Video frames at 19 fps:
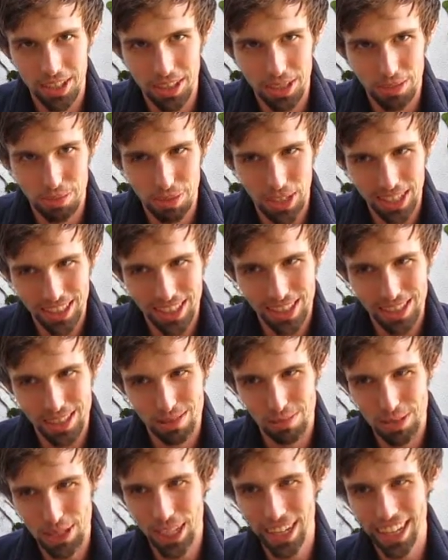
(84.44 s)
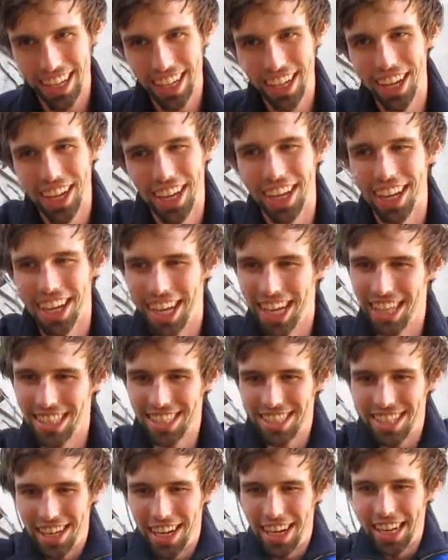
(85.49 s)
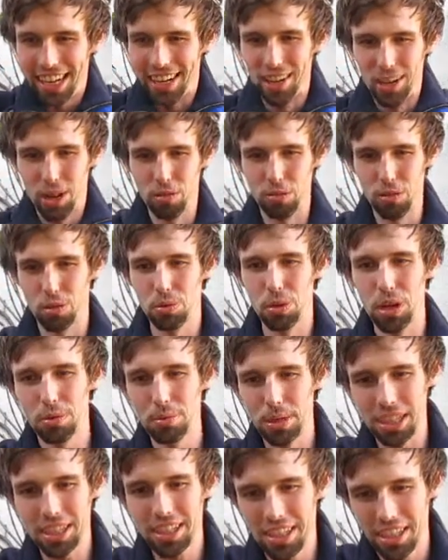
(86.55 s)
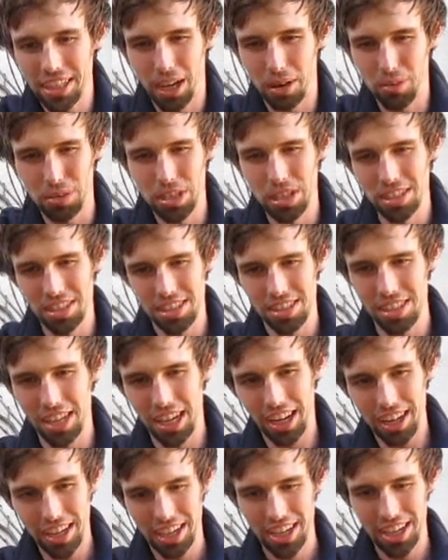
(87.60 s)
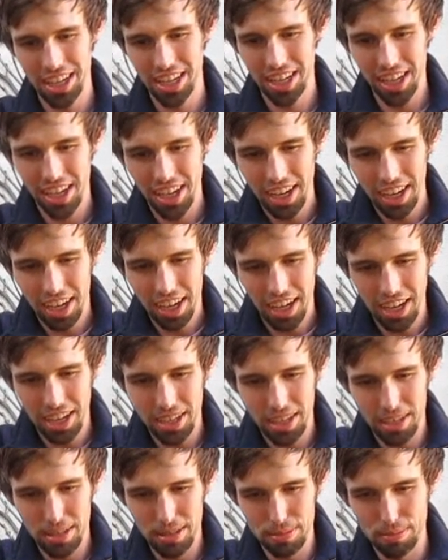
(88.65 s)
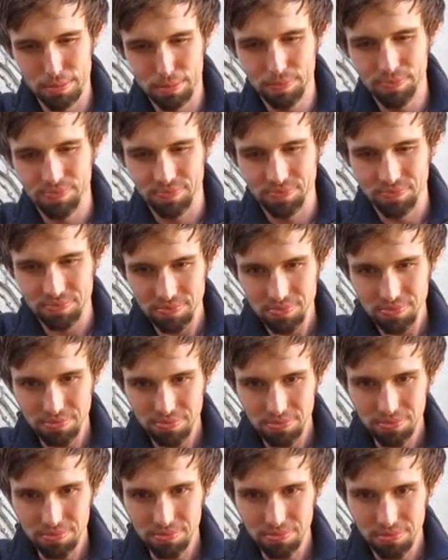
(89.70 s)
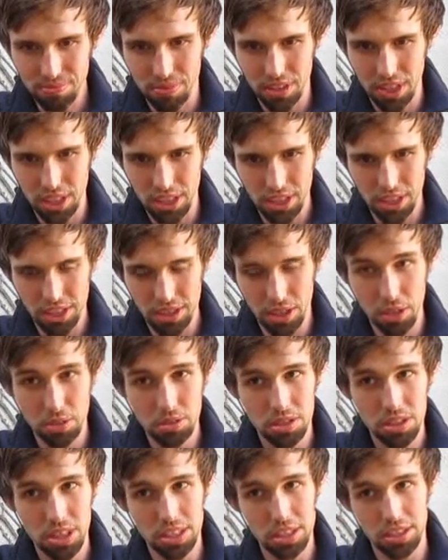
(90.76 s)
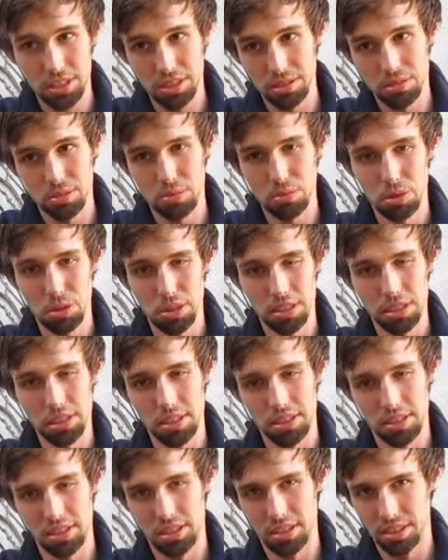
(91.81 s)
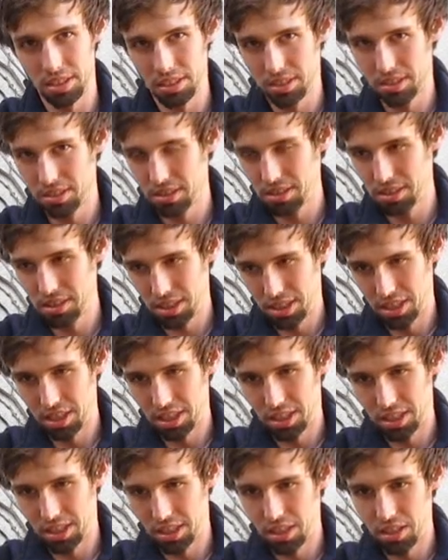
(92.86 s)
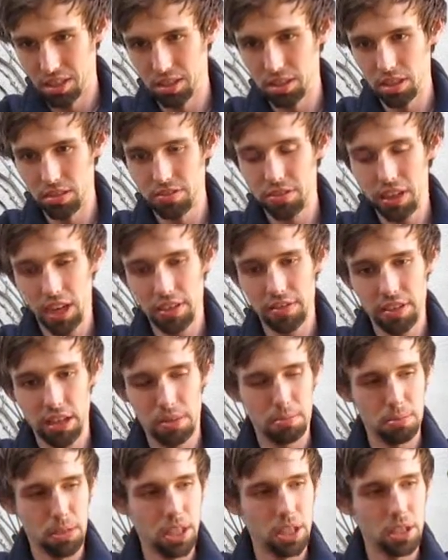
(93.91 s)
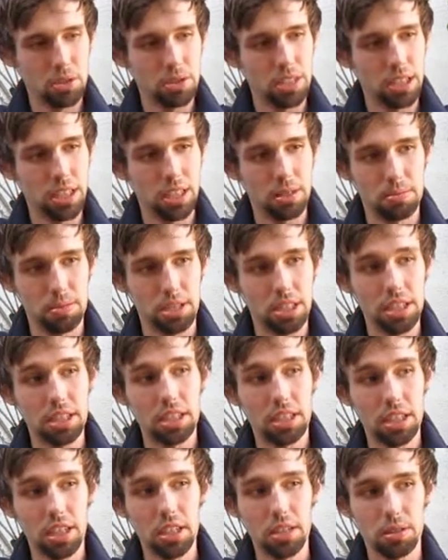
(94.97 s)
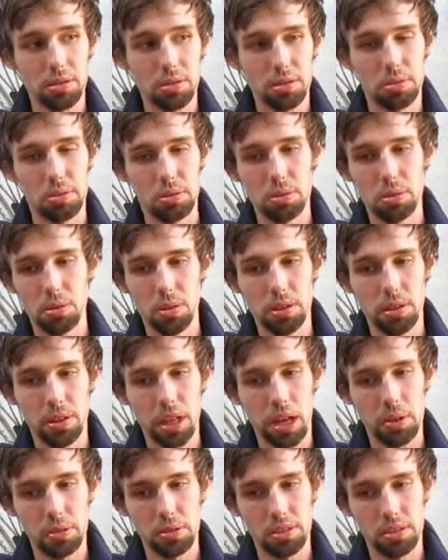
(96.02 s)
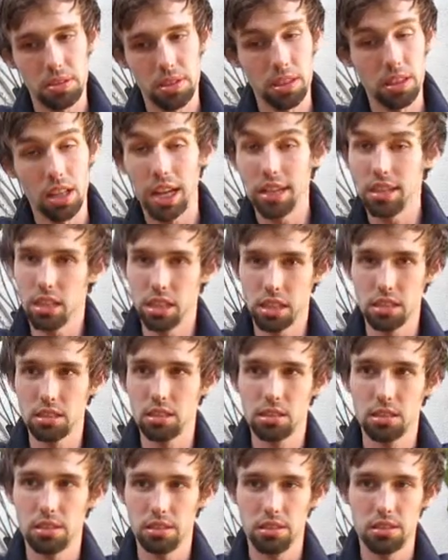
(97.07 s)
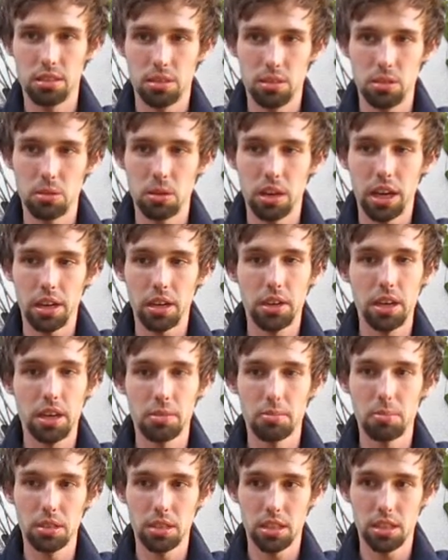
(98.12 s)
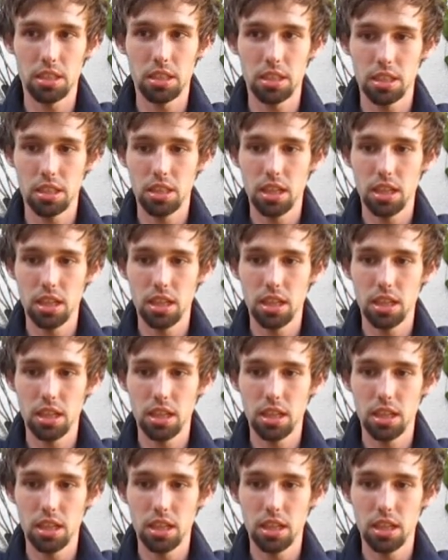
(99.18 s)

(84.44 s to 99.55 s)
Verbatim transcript: during the process, but it's not overwhelming, I wouldn't say. Um, the Toad session was, or the 5-MeO DMT, that was enlightening, is the only way I know how to put it.